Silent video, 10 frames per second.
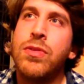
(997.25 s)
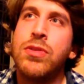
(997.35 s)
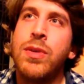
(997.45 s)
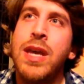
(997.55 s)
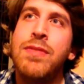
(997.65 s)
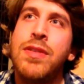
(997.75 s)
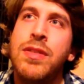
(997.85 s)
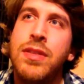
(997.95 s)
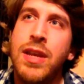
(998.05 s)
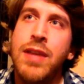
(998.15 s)
So
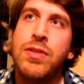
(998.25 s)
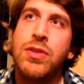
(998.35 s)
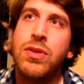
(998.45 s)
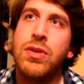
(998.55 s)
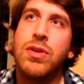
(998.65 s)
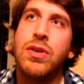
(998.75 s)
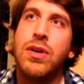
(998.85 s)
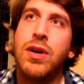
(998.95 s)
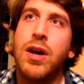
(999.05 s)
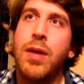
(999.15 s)
even your
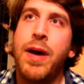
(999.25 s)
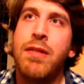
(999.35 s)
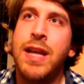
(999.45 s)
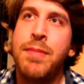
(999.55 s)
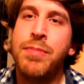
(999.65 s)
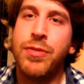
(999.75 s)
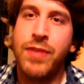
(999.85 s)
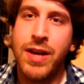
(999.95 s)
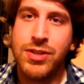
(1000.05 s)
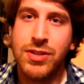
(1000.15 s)
apparent
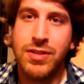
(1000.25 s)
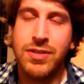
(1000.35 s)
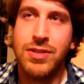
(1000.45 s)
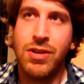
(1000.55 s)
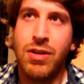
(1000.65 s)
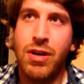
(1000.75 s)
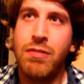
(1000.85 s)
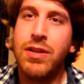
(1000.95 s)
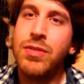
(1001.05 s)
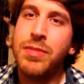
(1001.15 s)
imperfections
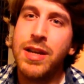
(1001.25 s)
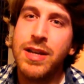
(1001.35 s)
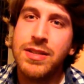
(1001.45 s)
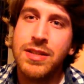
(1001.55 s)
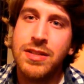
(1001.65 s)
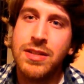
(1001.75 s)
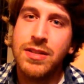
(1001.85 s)
are illuminated,